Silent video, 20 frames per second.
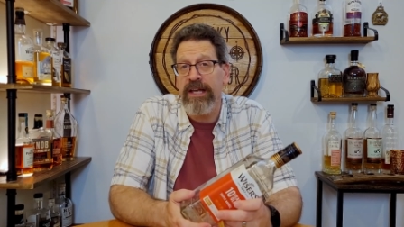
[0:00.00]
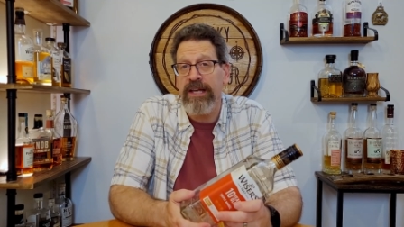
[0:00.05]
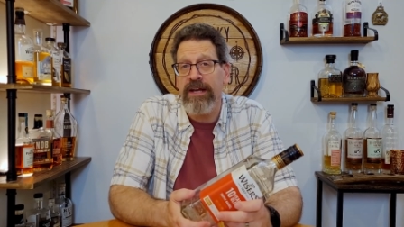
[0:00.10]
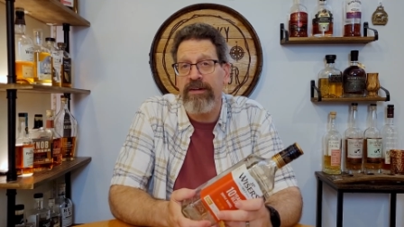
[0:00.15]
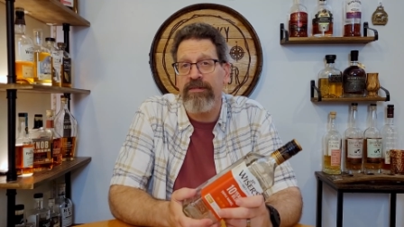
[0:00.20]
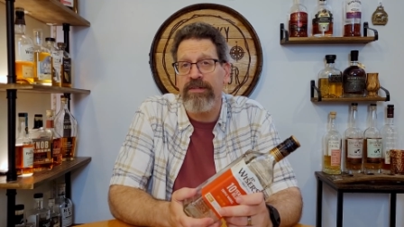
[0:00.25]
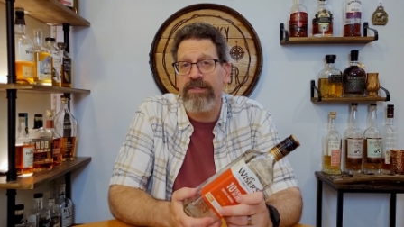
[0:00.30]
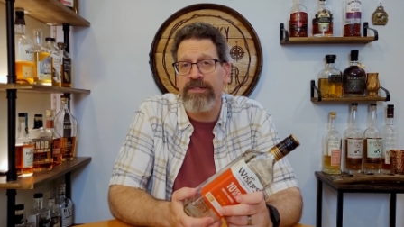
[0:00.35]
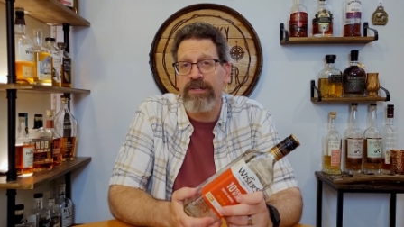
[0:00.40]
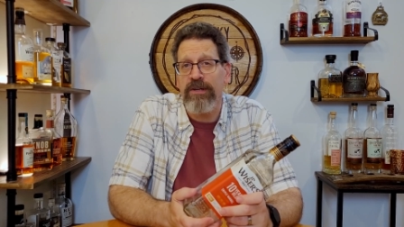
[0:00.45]
It
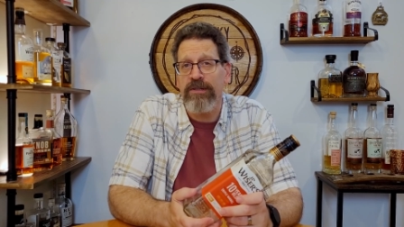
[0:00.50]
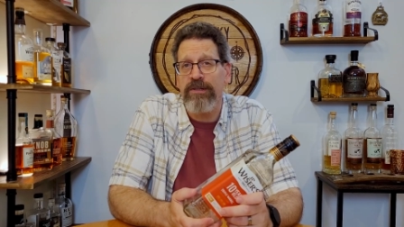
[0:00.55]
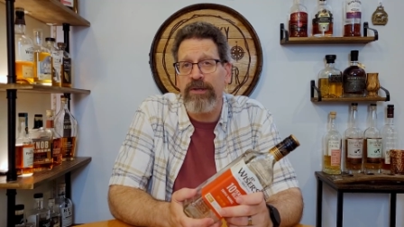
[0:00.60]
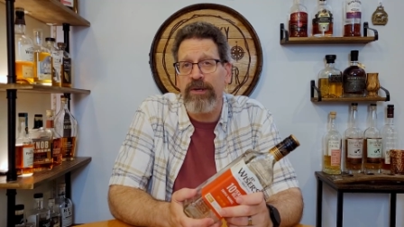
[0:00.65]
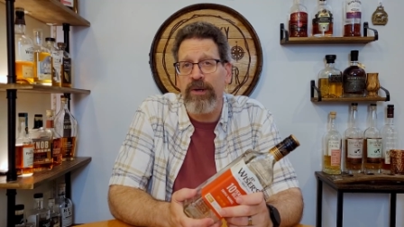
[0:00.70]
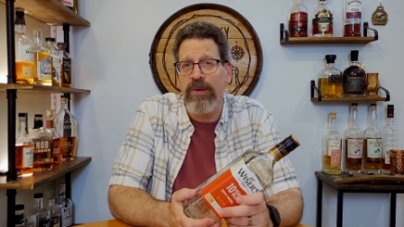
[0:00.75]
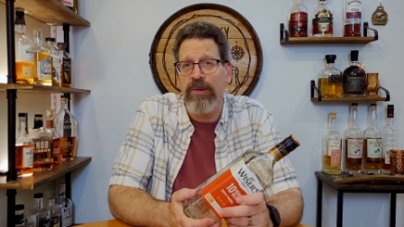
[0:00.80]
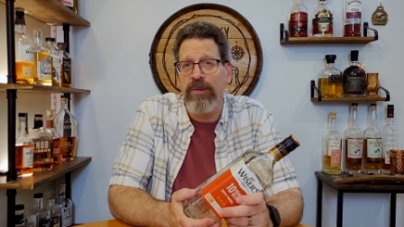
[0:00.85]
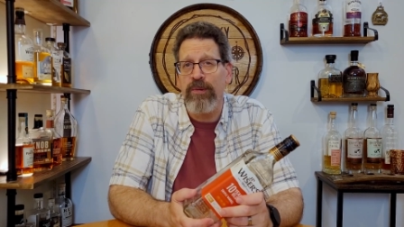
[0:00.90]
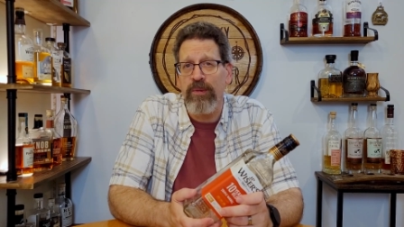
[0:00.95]
never, it's hard to
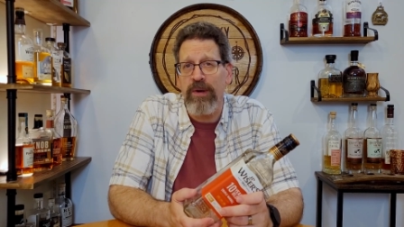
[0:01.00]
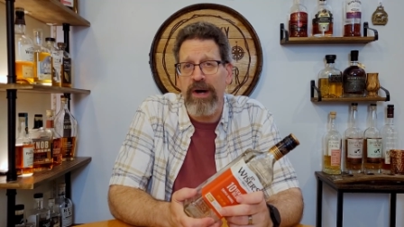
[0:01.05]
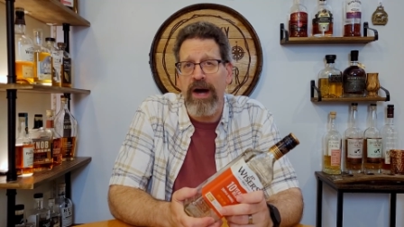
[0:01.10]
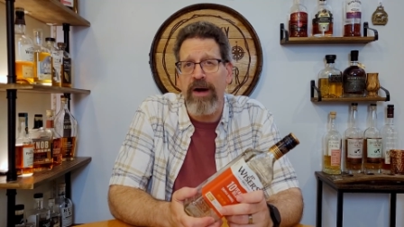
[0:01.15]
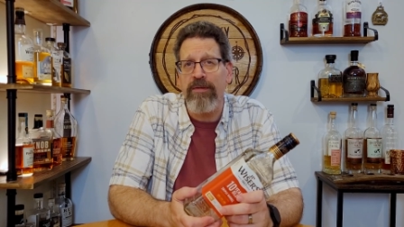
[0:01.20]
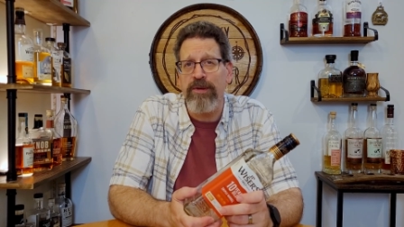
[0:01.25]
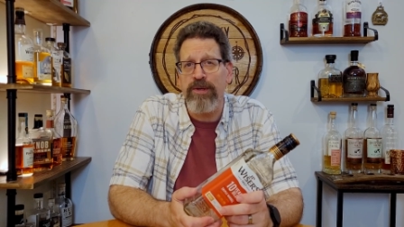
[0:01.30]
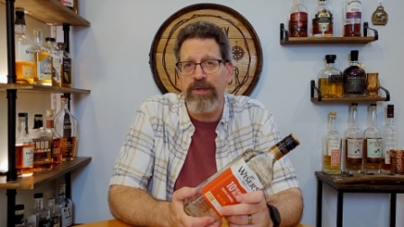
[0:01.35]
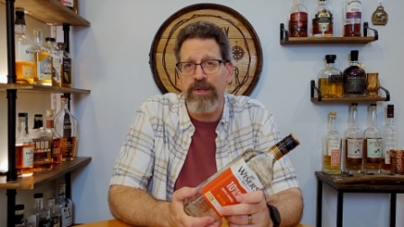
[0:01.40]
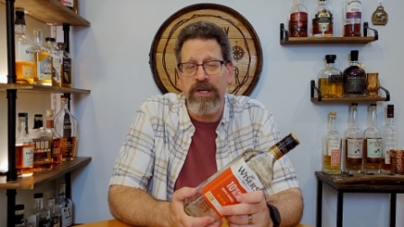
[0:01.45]
know
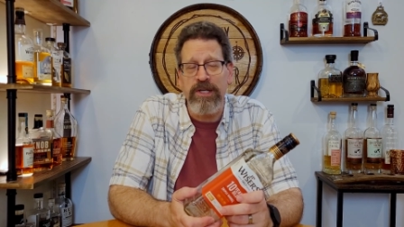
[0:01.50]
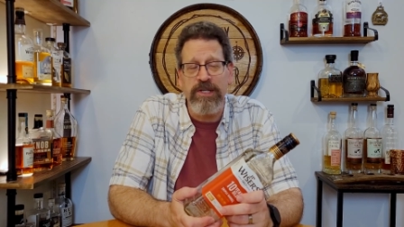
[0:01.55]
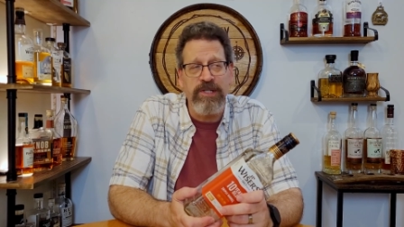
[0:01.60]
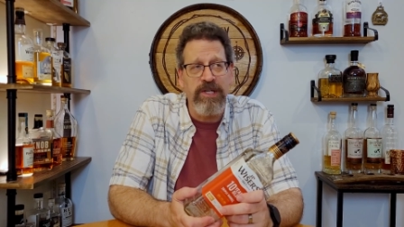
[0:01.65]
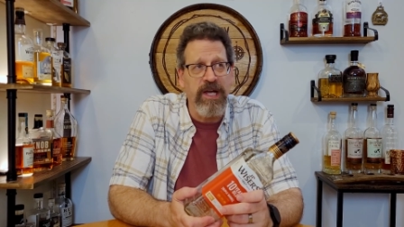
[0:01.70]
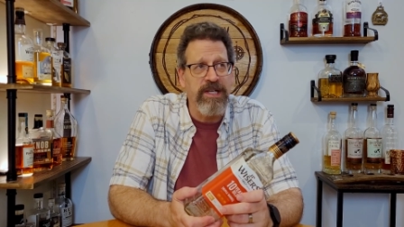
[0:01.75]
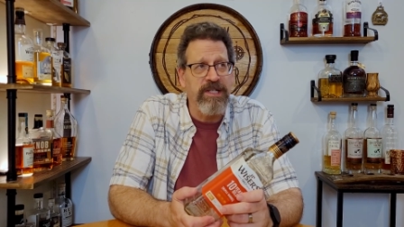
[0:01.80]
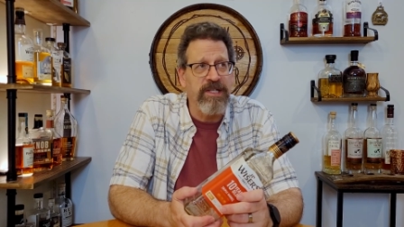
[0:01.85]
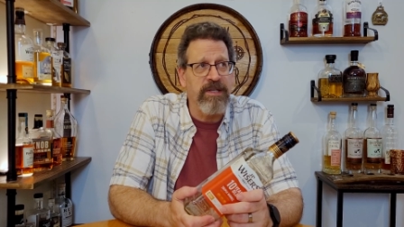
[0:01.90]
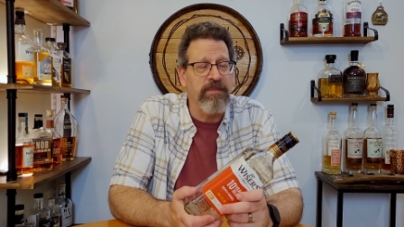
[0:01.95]
how the journey is
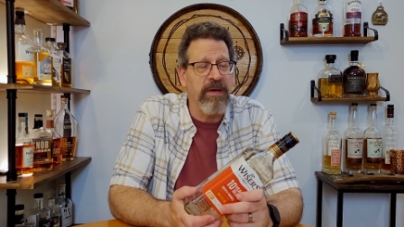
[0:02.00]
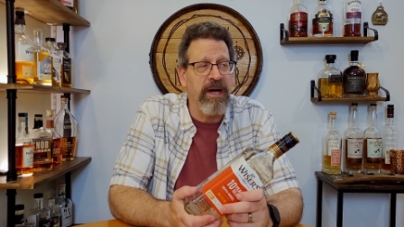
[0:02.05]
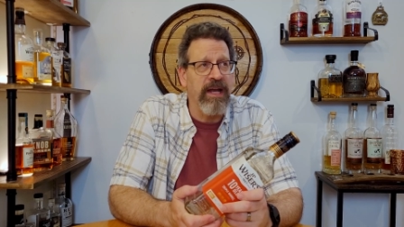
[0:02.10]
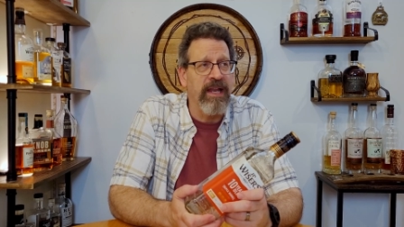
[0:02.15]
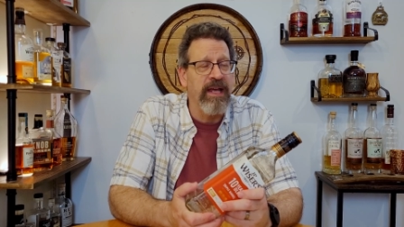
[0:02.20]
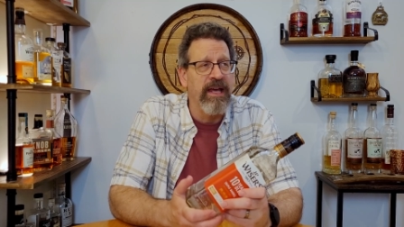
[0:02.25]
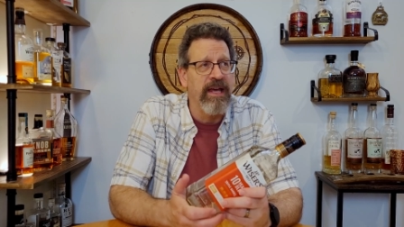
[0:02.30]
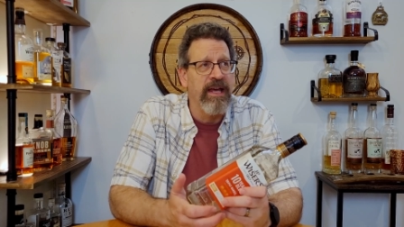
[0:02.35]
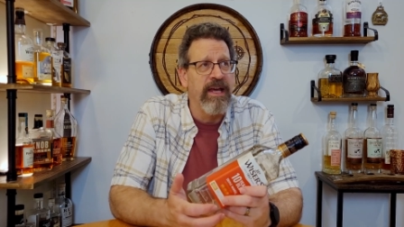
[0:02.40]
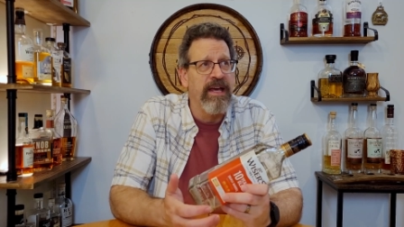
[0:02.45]
changing,
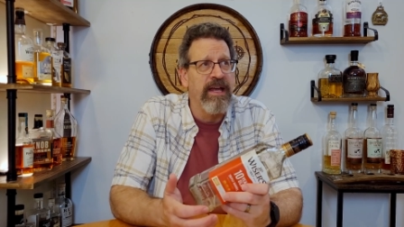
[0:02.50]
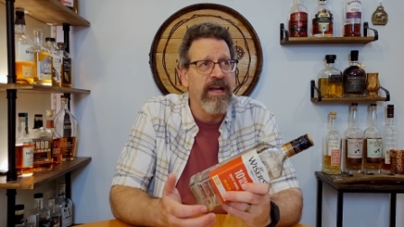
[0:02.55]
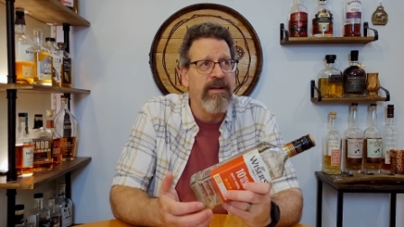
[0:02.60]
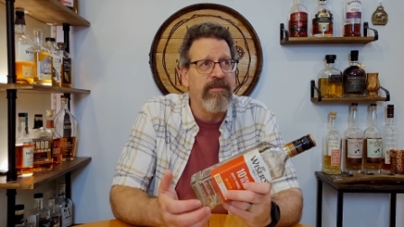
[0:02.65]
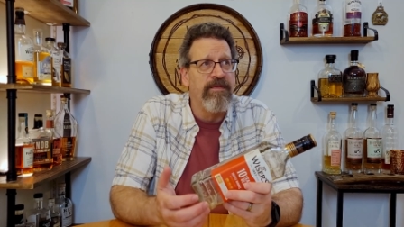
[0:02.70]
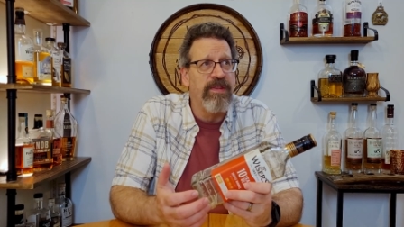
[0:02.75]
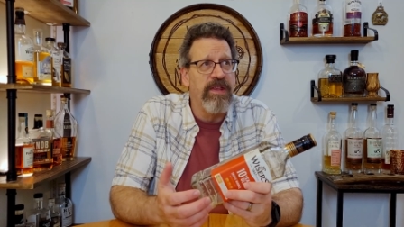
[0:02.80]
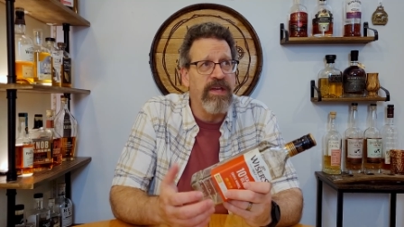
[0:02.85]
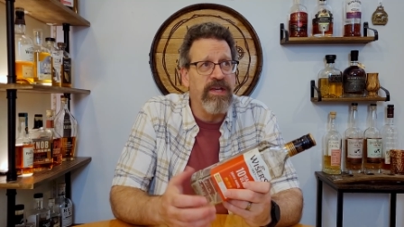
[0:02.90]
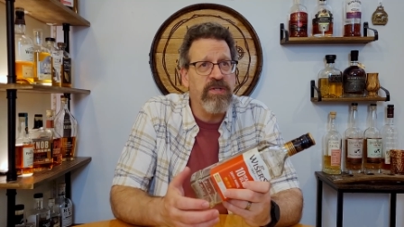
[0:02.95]
but
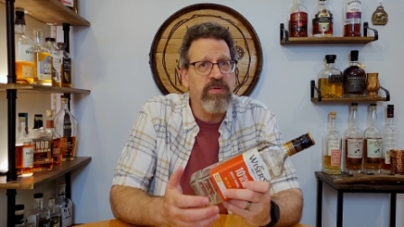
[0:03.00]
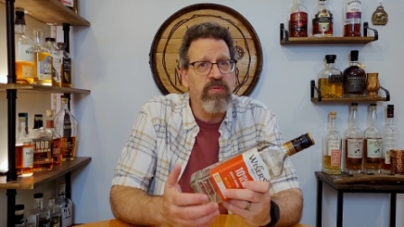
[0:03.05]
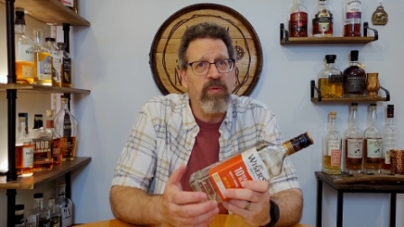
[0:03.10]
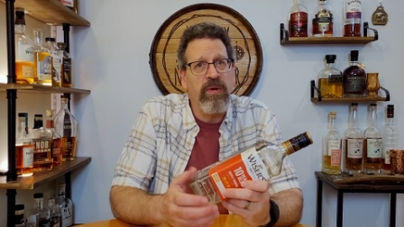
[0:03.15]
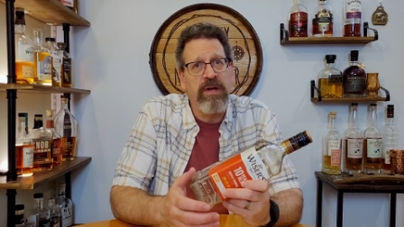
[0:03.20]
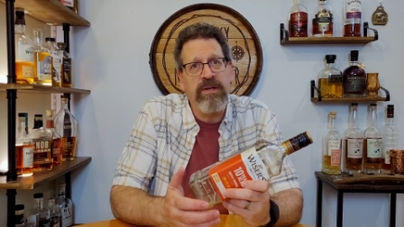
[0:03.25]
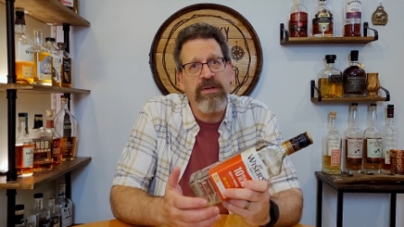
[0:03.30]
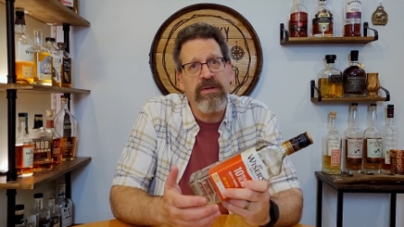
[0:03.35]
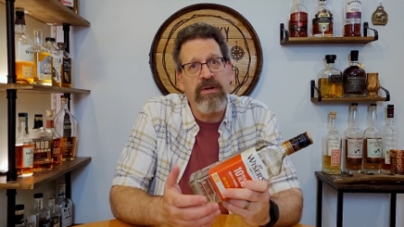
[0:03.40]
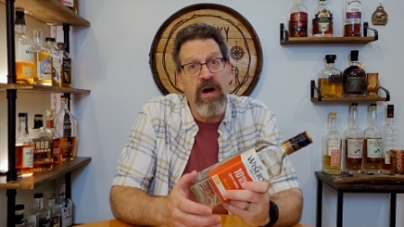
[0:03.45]
this
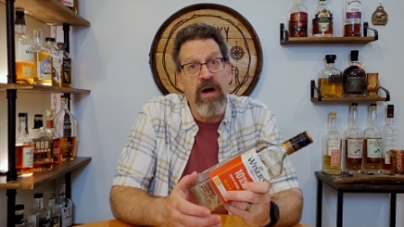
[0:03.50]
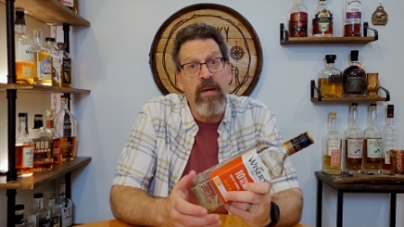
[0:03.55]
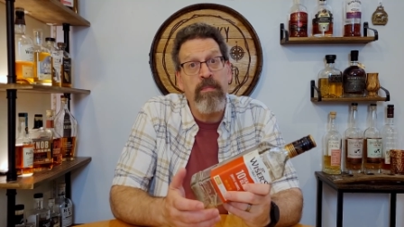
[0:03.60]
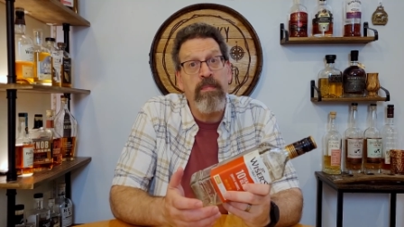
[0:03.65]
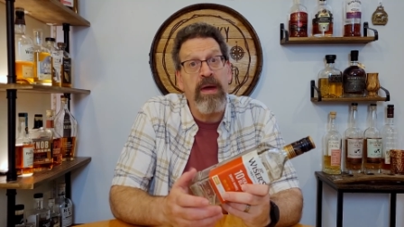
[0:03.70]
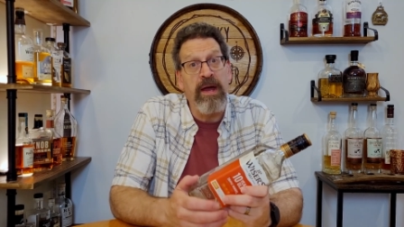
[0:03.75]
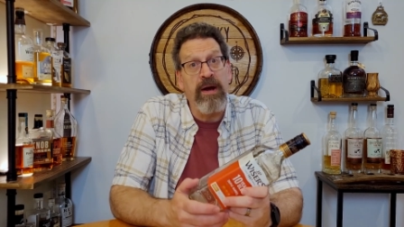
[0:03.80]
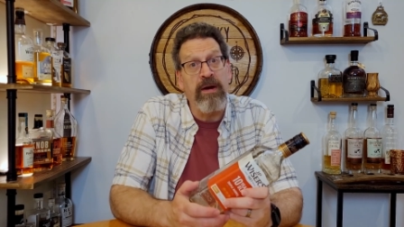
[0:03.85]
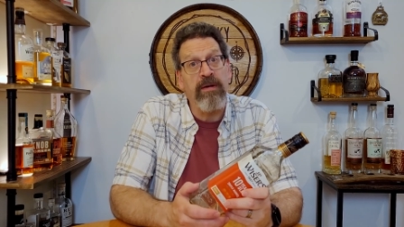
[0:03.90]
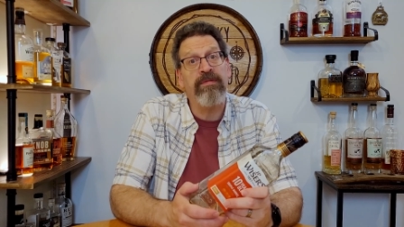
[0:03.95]
one got
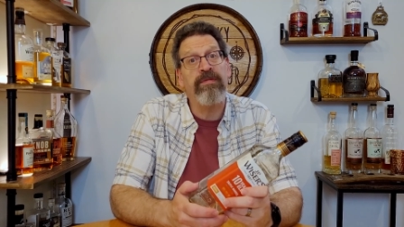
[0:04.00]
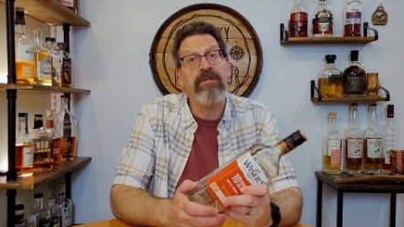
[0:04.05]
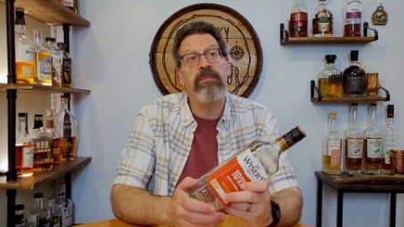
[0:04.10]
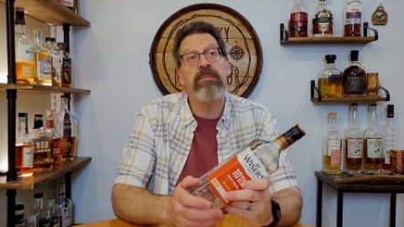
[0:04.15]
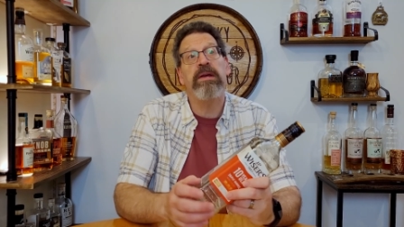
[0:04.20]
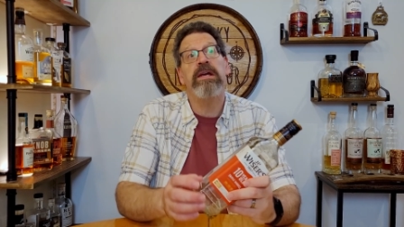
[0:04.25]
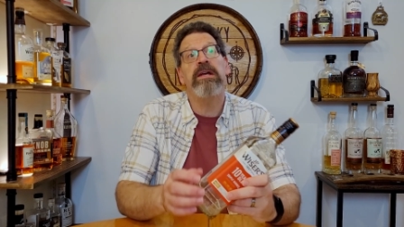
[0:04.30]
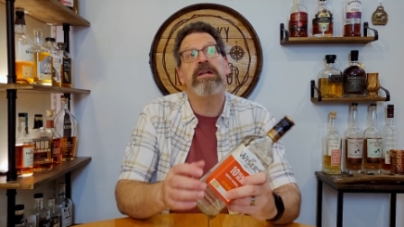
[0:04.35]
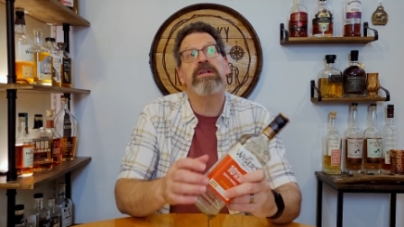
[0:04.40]
better for me.